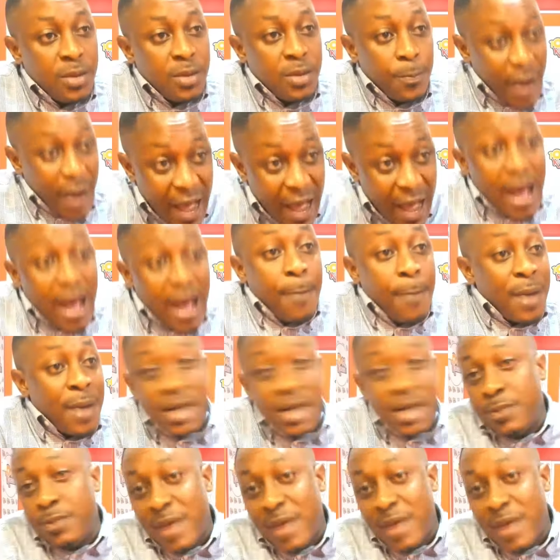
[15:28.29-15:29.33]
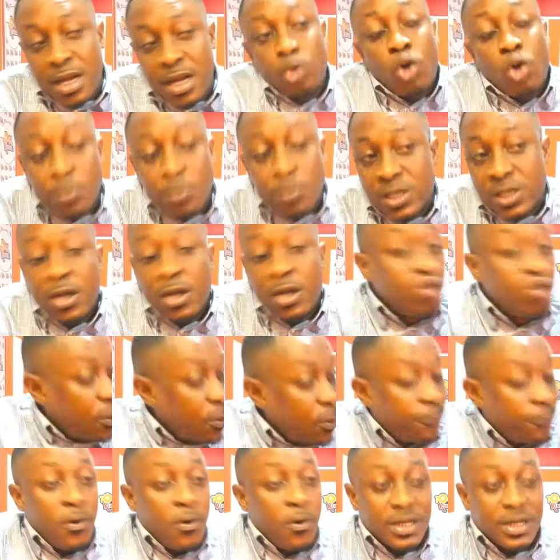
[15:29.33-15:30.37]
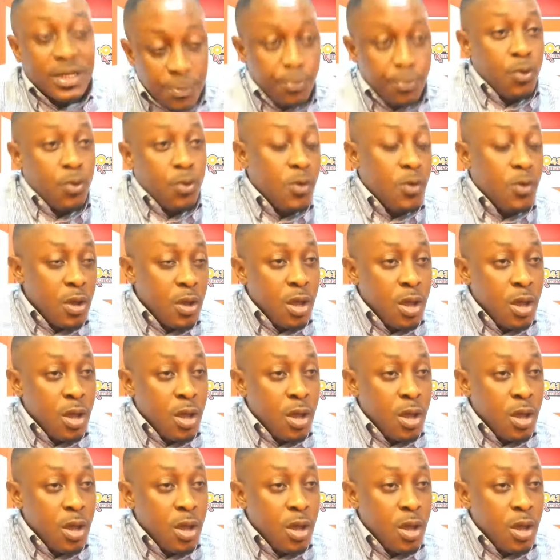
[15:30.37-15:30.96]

Power man to be at the top three, top four. Simple.